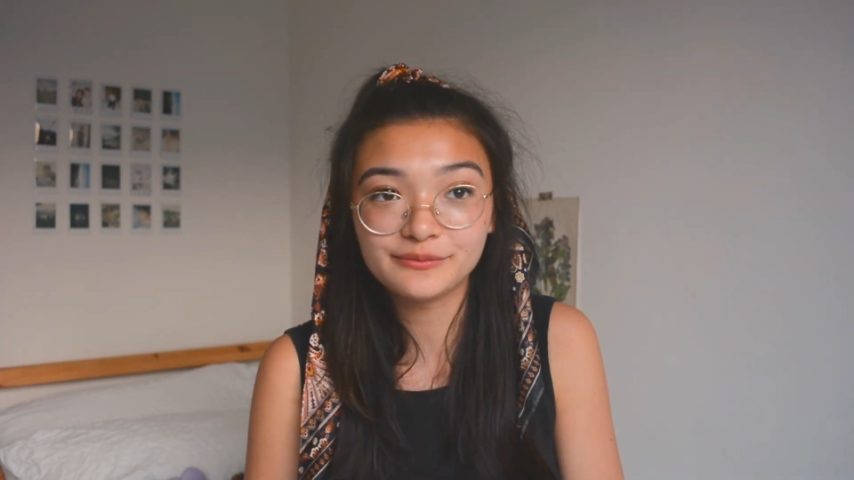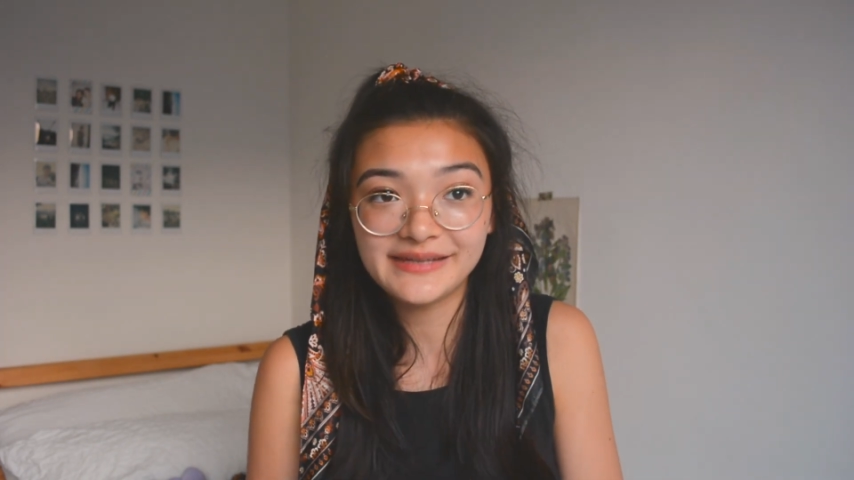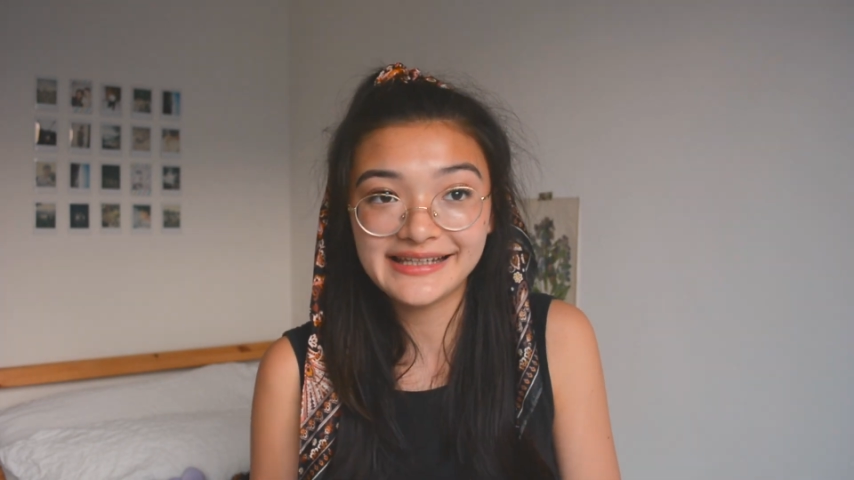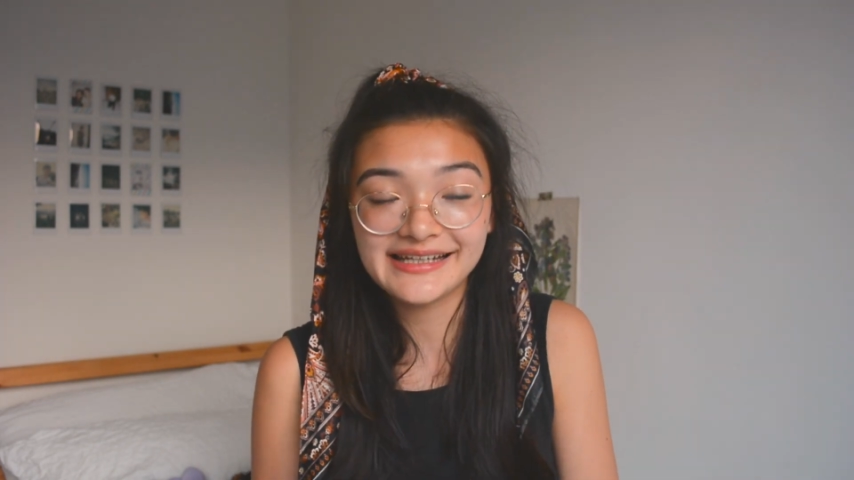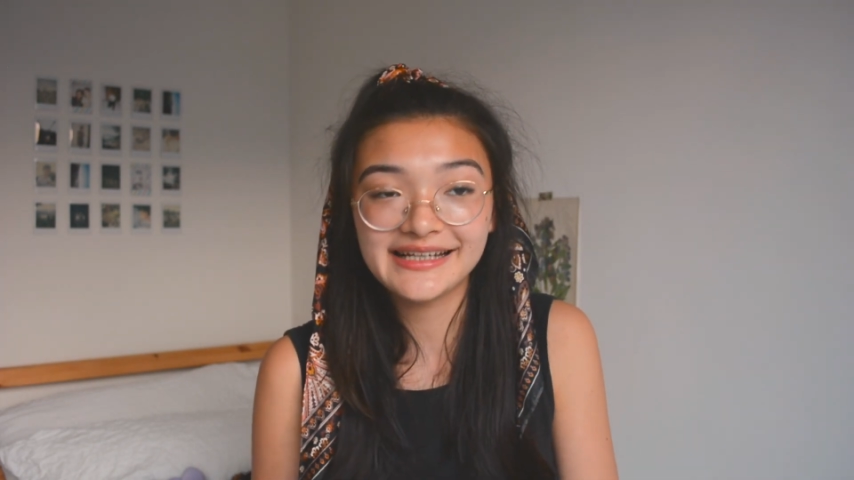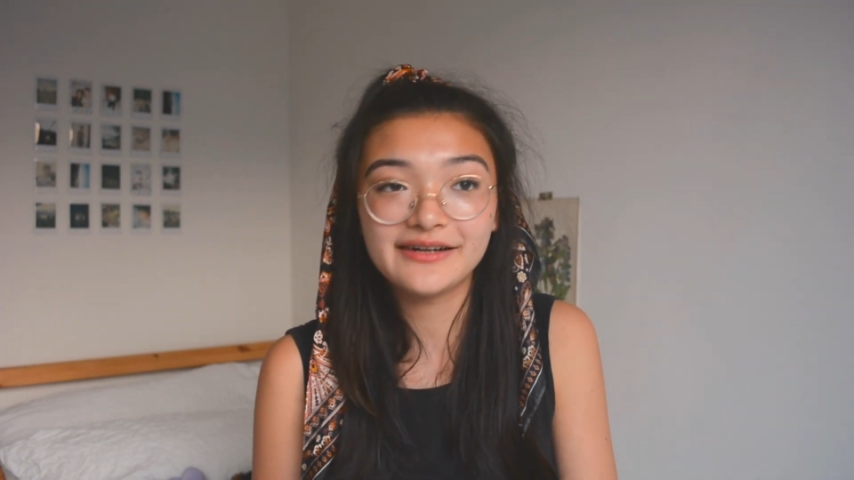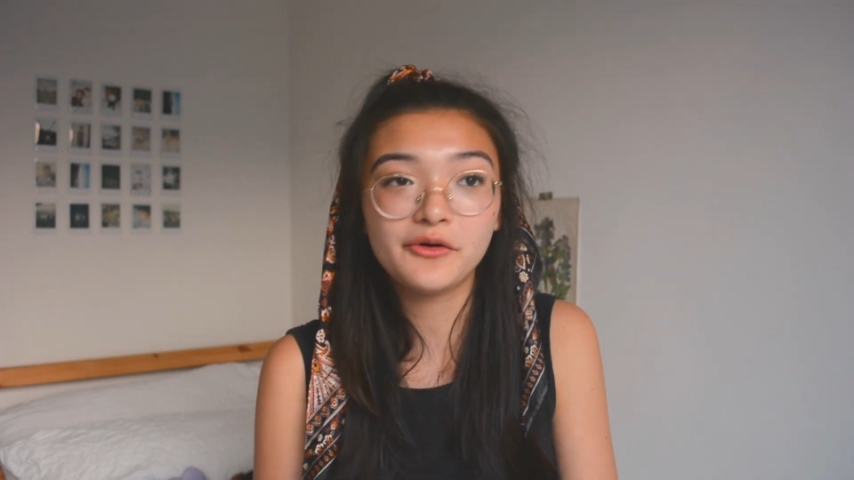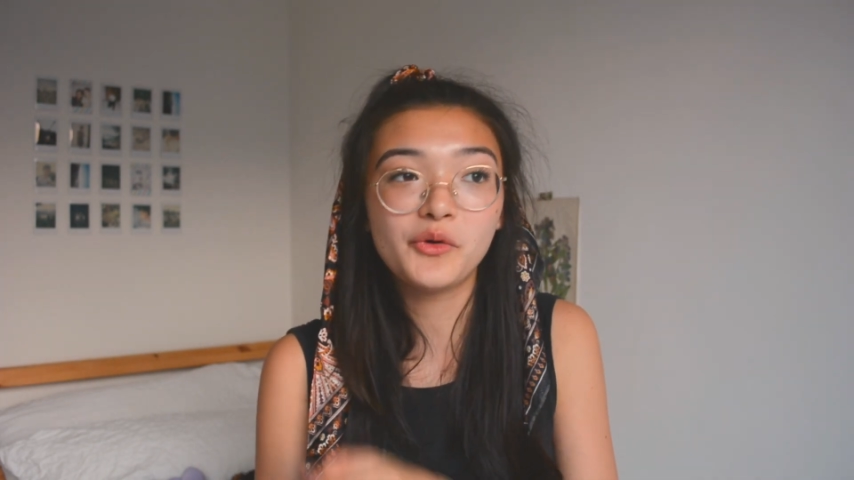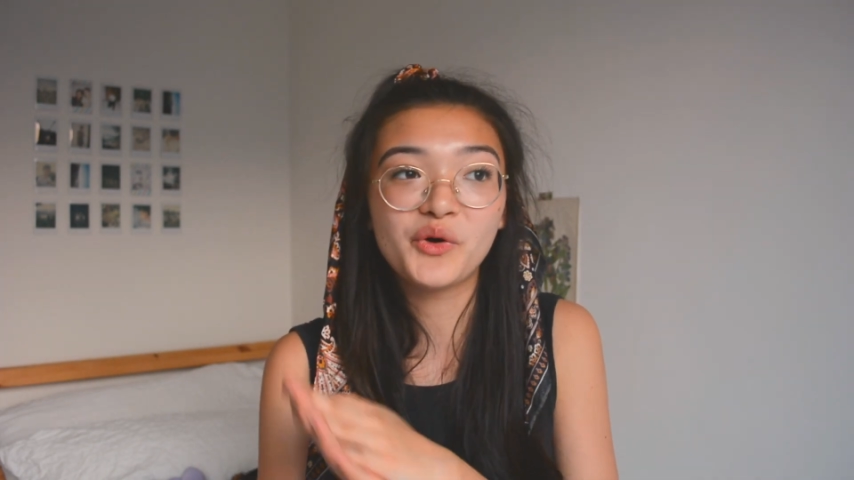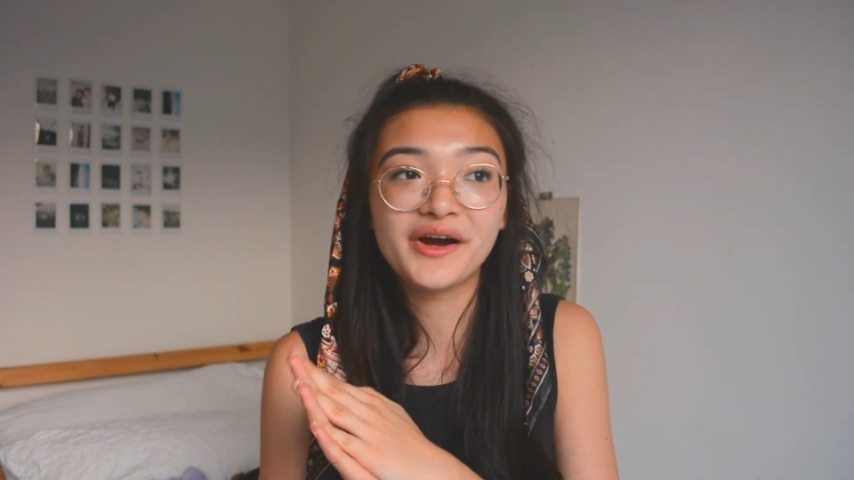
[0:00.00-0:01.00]
media
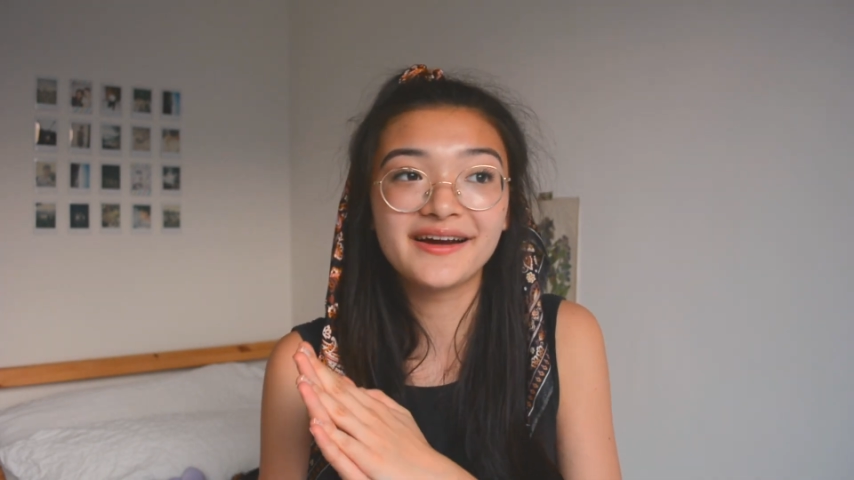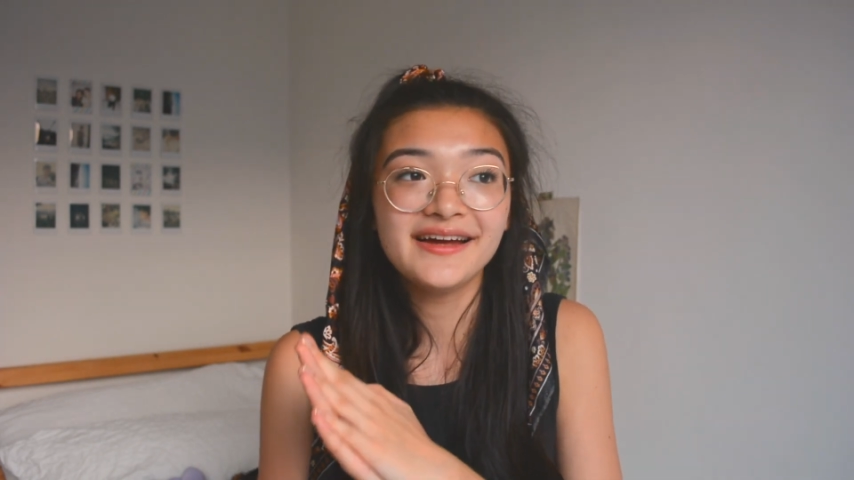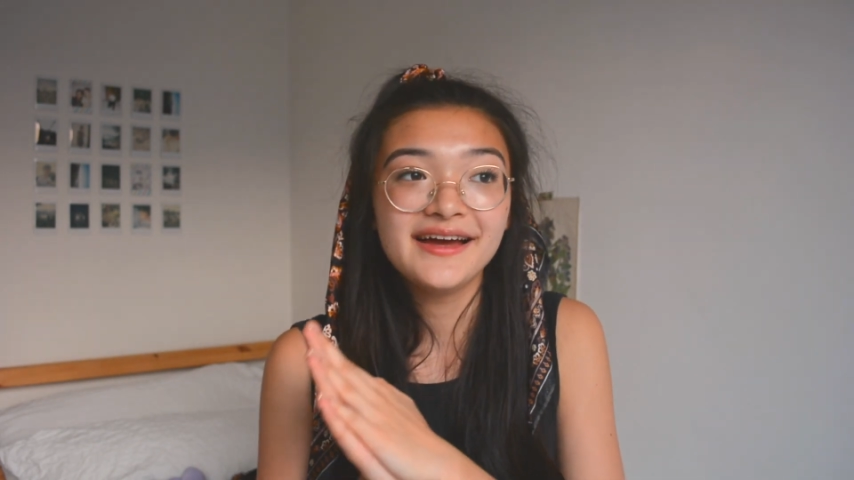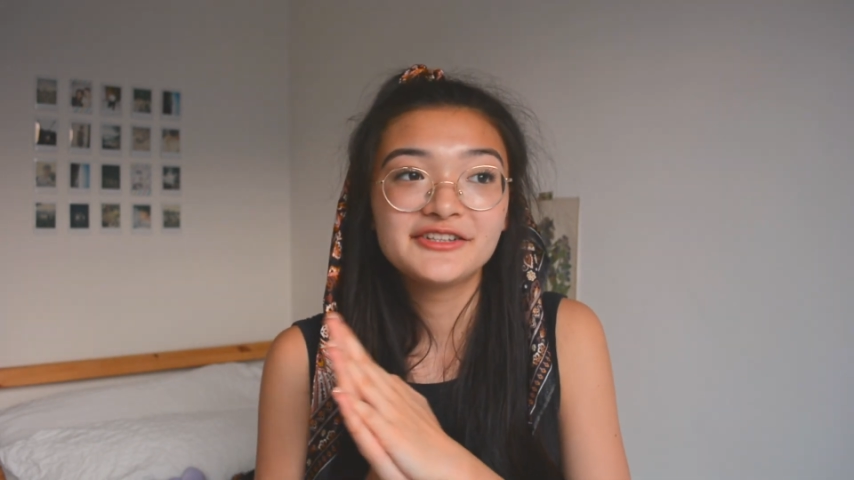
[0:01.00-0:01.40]
or